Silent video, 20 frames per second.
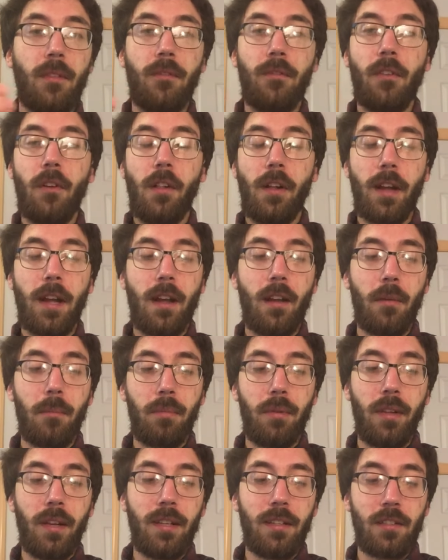falling out
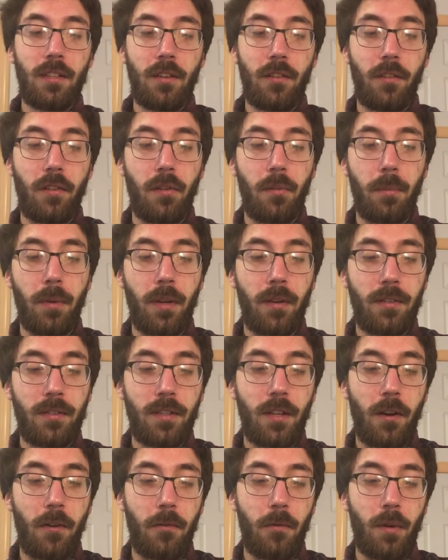of place here a little bit.
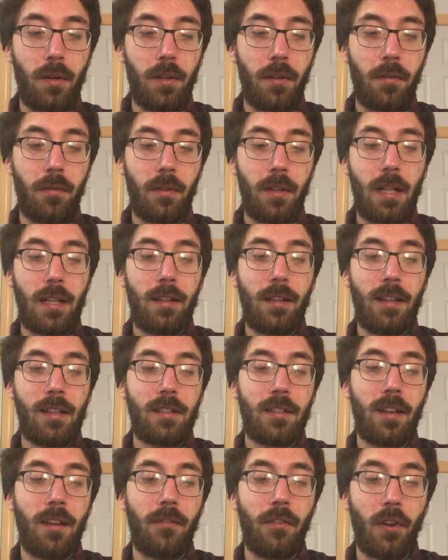So well, let,
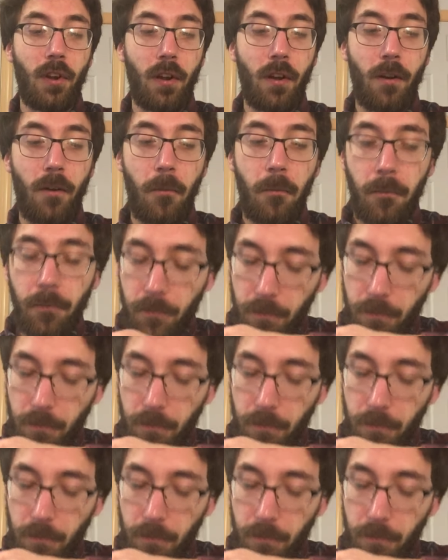let's give it a go.